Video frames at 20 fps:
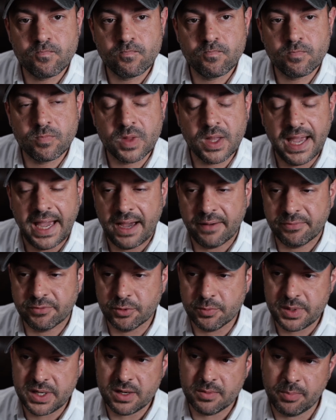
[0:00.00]
after
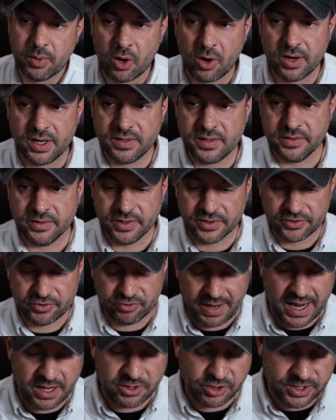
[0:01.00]
being party to this
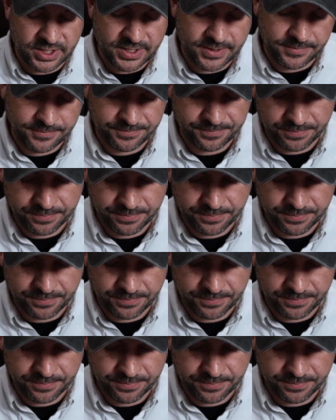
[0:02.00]
tragedy,